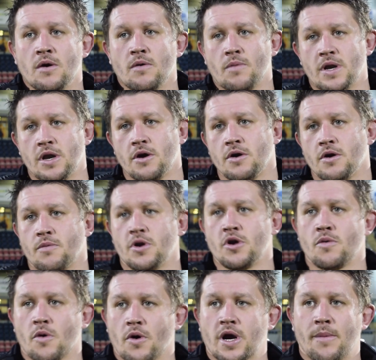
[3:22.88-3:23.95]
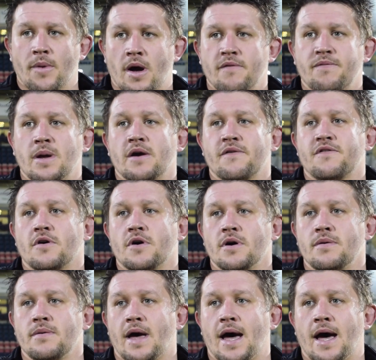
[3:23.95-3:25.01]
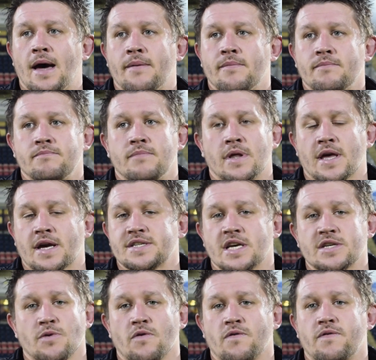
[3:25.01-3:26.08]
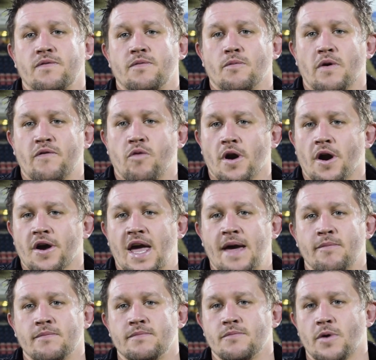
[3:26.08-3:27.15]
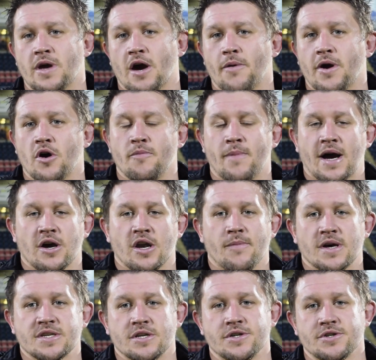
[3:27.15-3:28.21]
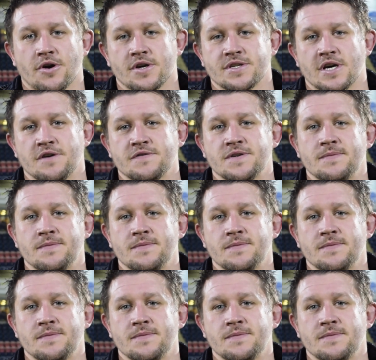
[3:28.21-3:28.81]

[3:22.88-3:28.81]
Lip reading: we knew what we were coming up here for. And like I said, we've won our game. We get away home back on the bus and enjoy ourselves.